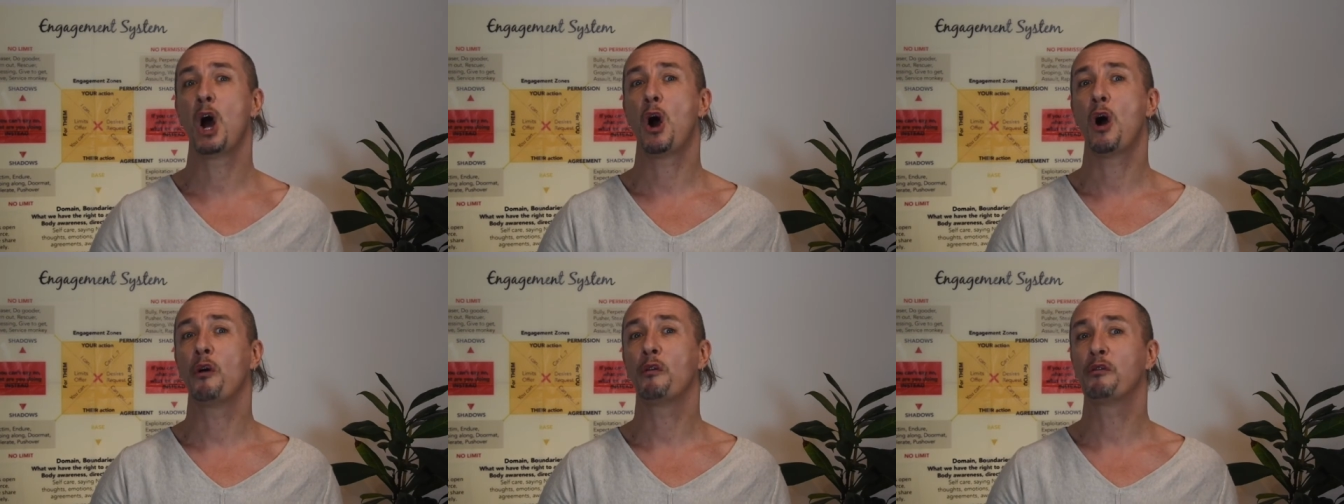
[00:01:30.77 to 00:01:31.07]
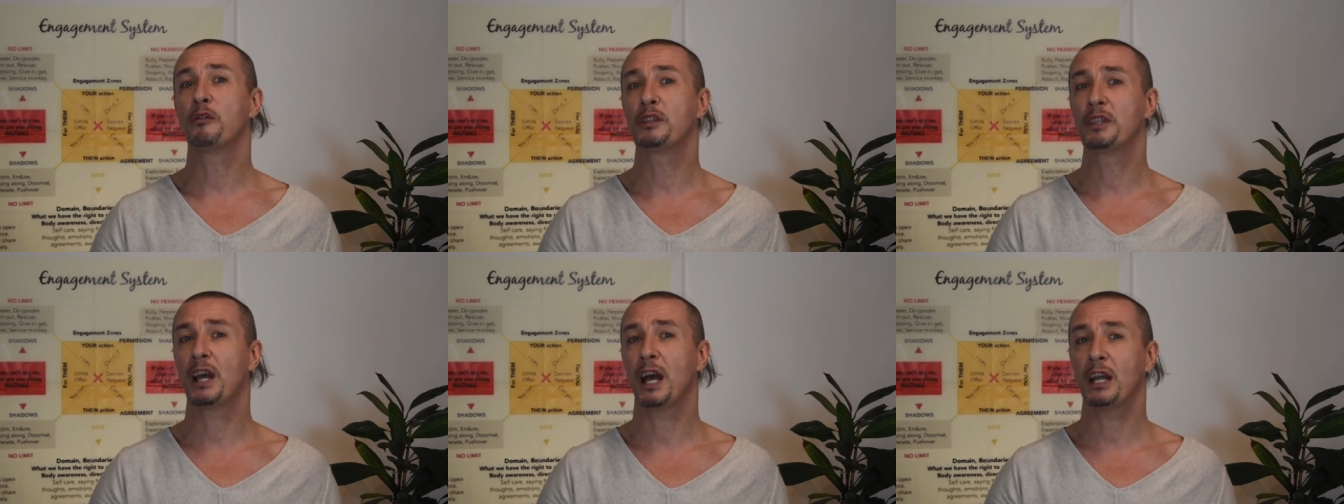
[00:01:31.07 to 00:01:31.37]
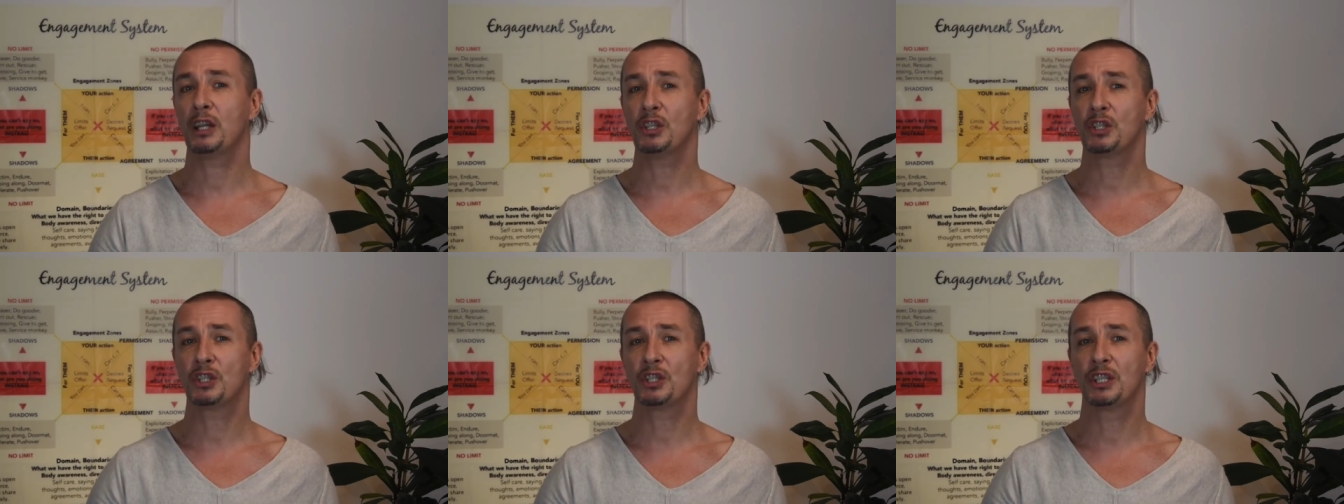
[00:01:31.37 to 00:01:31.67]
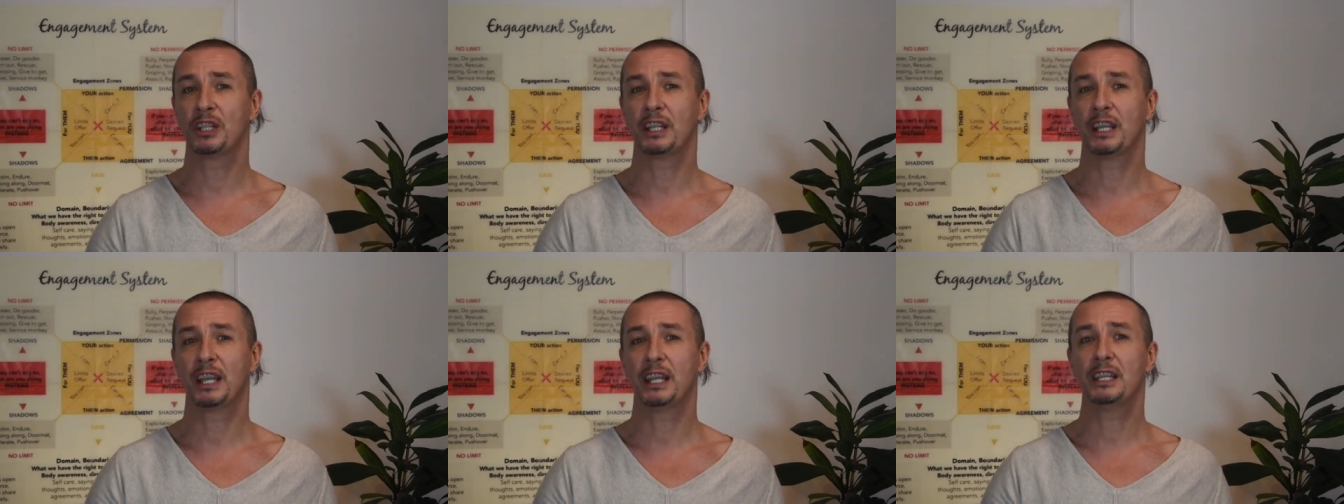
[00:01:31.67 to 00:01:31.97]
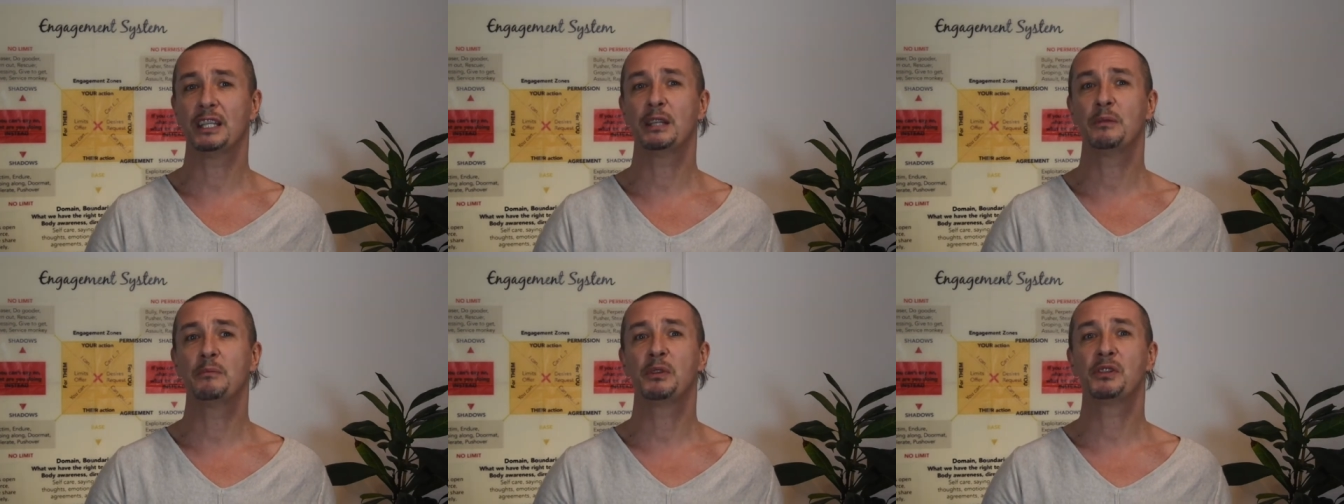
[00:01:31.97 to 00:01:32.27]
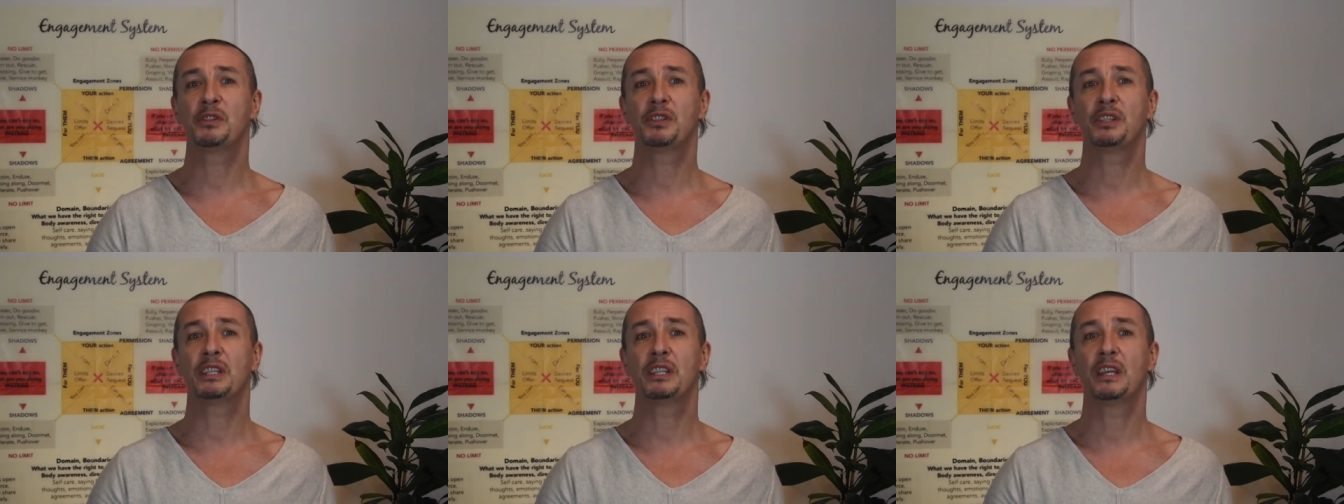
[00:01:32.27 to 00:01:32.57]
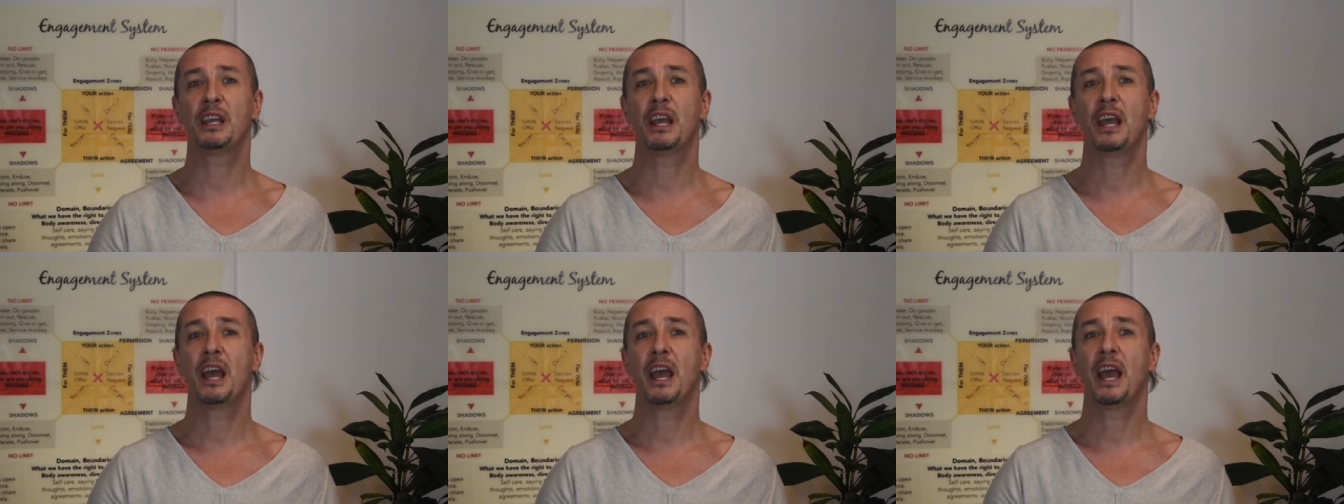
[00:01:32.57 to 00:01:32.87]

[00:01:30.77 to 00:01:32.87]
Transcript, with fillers: of touch, intimacy,